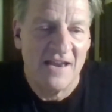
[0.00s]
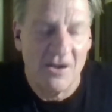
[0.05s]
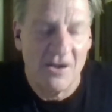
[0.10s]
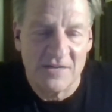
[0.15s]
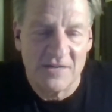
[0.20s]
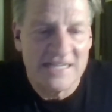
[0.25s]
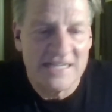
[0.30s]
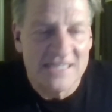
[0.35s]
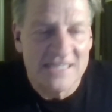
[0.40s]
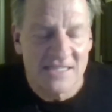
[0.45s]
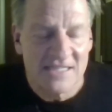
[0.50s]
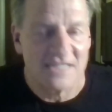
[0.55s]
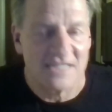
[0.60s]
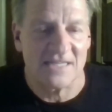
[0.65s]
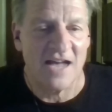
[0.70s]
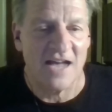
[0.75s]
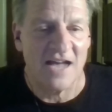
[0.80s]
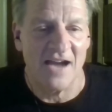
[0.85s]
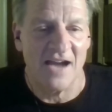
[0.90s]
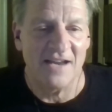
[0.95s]
know, decent
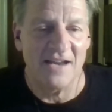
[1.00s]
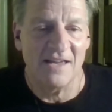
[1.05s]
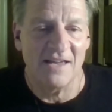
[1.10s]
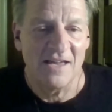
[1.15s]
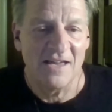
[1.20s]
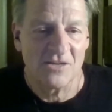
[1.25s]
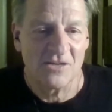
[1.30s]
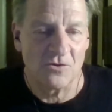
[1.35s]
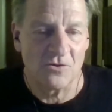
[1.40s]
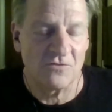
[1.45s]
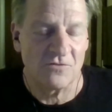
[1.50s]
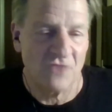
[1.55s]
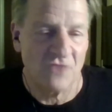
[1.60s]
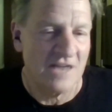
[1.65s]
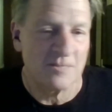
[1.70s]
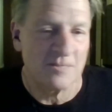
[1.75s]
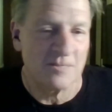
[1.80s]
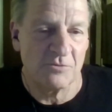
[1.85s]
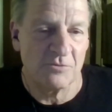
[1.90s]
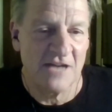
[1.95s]
society sort of
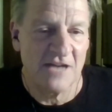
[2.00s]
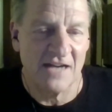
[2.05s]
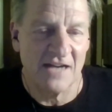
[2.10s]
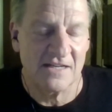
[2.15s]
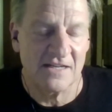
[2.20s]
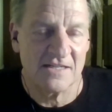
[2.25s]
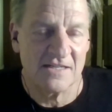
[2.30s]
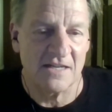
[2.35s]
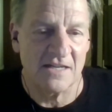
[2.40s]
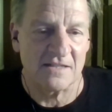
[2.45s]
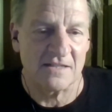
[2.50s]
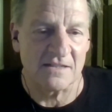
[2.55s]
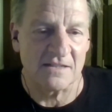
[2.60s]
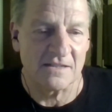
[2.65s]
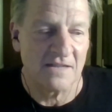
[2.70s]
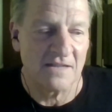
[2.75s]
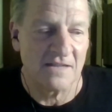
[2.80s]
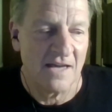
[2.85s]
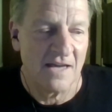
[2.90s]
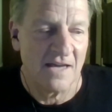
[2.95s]
tries to protect its
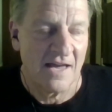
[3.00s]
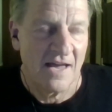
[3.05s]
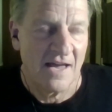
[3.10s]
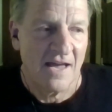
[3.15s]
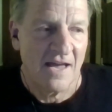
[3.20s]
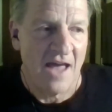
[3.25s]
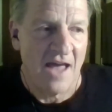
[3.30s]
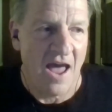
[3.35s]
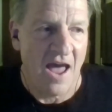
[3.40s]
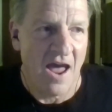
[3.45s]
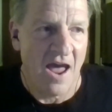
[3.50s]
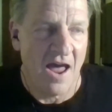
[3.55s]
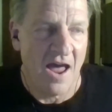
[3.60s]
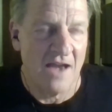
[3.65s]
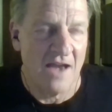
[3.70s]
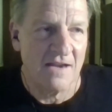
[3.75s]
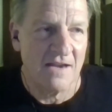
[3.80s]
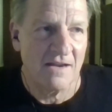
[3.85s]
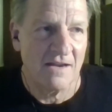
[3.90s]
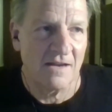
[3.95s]
citizens.
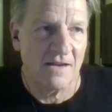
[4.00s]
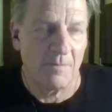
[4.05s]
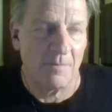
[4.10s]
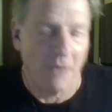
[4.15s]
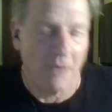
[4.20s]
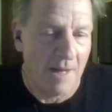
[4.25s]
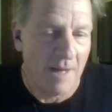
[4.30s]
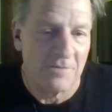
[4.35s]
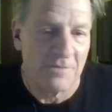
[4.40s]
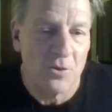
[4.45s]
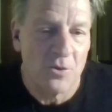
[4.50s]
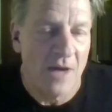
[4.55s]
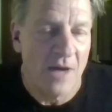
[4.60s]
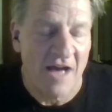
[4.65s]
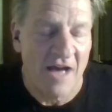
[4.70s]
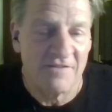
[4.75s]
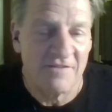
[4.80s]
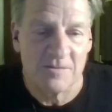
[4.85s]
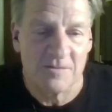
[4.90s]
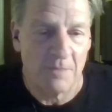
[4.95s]
And the problem you
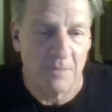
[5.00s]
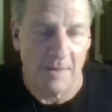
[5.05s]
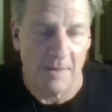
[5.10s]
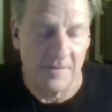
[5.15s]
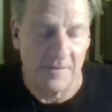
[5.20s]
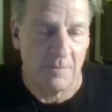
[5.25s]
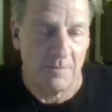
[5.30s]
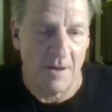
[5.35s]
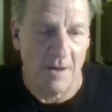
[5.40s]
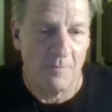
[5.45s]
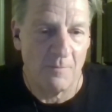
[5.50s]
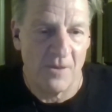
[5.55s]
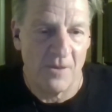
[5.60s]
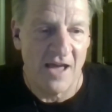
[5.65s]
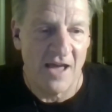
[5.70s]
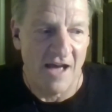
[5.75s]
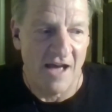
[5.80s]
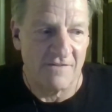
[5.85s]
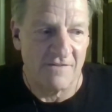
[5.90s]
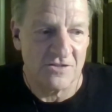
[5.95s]
have is probably the problem
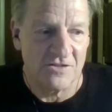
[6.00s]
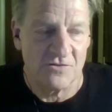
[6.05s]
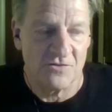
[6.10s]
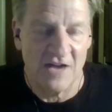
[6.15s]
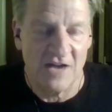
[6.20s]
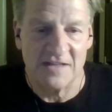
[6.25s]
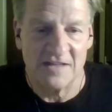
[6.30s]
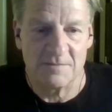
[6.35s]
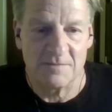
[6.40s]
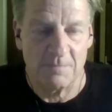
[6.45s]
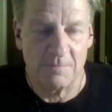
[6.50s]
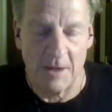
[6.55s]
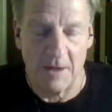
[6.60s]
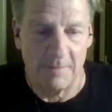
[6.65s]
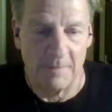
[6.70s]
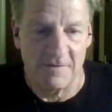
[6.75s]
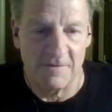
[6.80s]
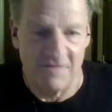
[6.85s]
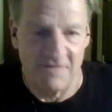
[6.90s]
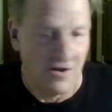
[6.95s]
we have, is you've got some
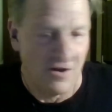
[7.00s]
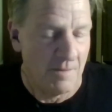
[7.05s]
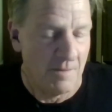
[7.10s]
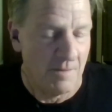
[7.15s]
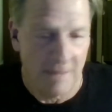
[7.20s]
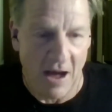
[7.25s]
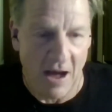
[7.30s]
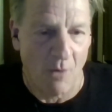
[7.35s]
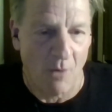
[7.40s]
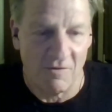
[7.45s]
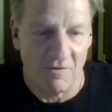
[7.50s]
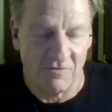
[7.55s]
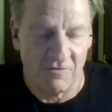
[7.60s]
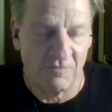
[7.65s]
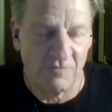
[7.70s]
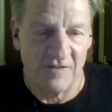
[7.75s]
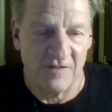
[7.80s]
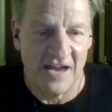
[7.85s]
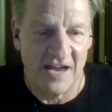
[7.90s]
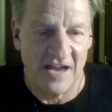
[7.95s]
probably very
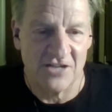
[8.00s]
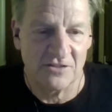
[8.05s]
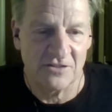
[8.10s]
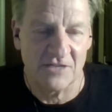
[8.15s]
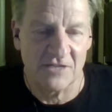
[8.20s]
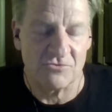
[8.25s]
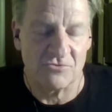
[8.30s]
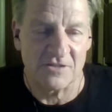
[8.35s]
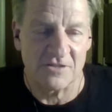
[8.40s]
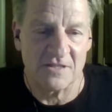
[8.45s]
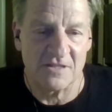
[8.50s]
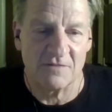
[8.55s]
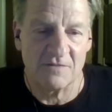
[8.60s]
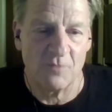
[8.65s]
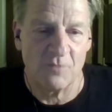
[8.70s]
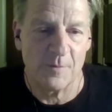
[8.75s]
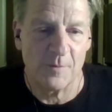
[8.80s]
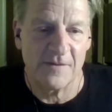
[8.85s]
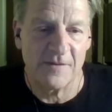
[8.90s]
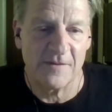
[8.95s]
powerful financial interests in the
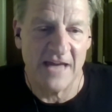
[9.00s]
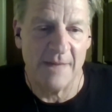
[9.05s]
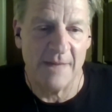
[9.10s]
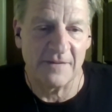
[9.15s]
form of the